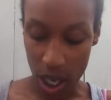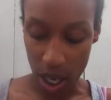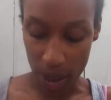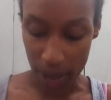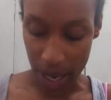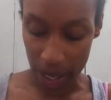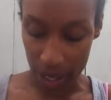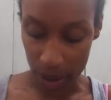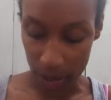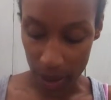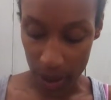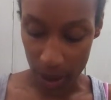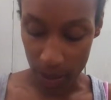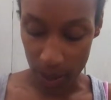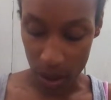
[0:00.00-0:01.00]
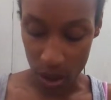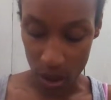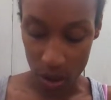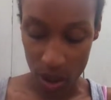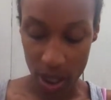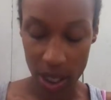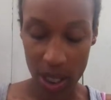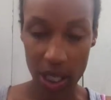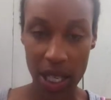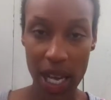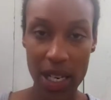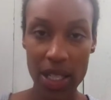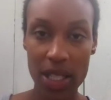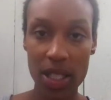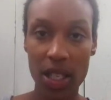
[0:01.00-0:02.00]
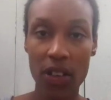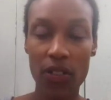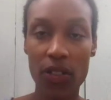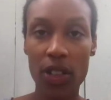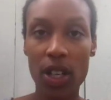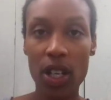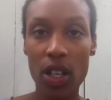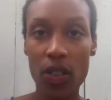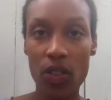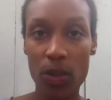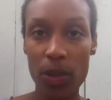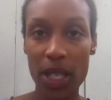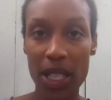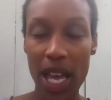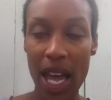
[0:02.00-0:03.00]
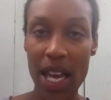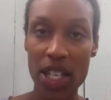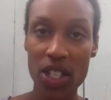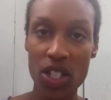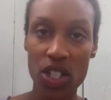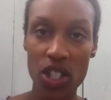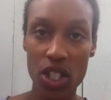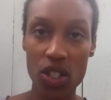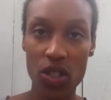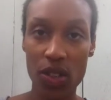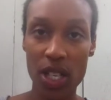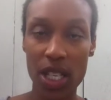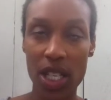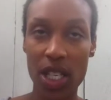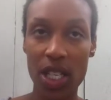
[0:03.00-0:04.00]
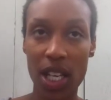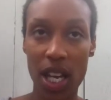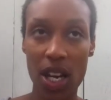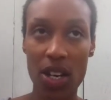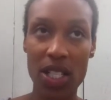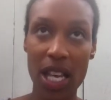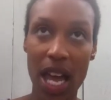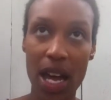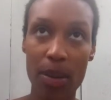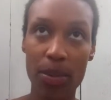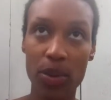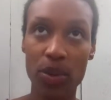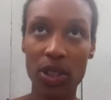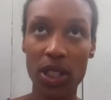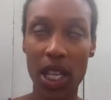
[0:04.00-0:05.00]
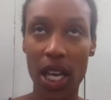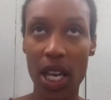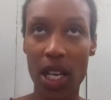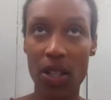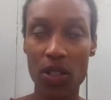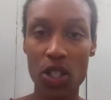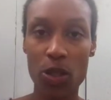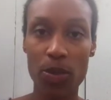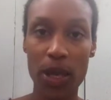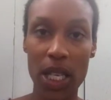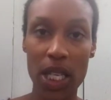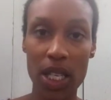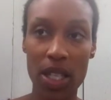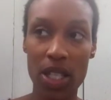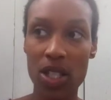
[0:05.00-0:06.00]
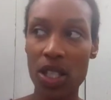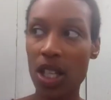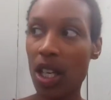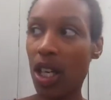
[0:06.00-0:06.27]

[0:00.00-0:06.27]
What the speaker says: My husband's been juicing a lot of stuff for me that has ginger in it: carrots, apples, kale, spinach,